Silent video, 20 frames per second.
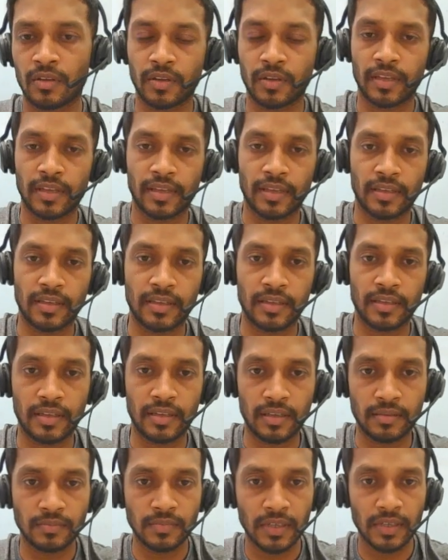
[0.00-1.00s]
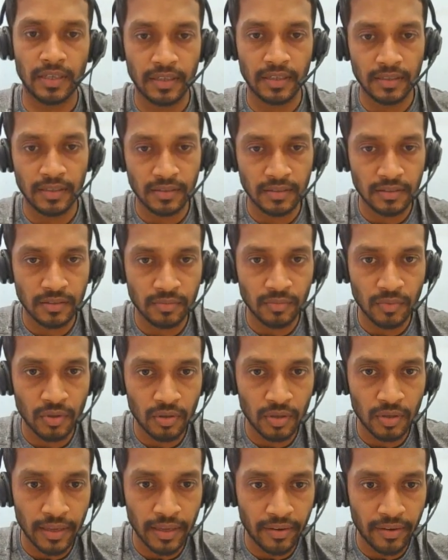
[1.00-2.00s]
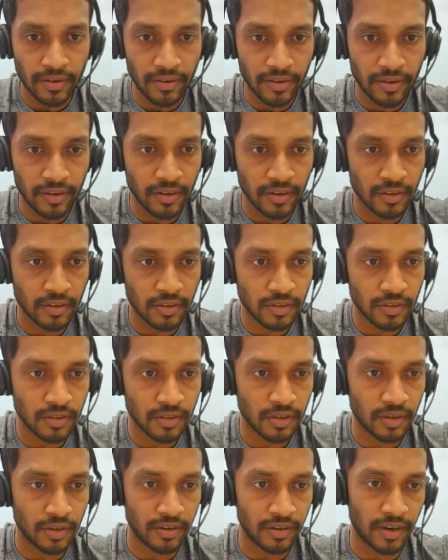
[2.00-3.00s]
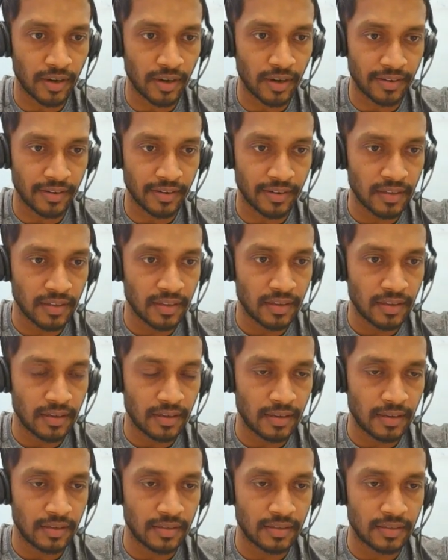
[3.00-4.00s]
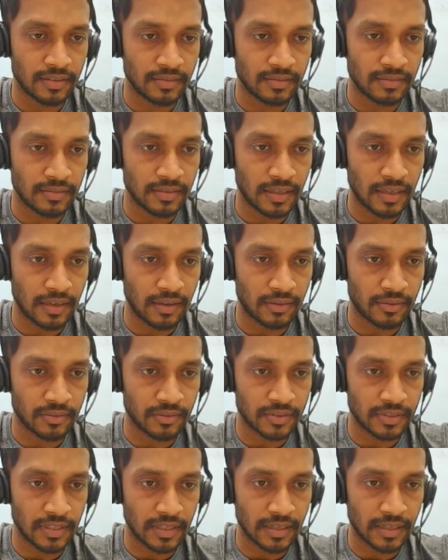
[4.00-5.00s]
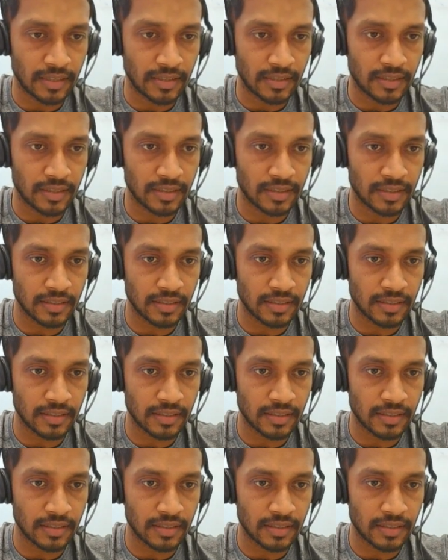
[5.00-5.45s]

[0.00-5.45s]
okay, I'm getting small error, like we'll have to select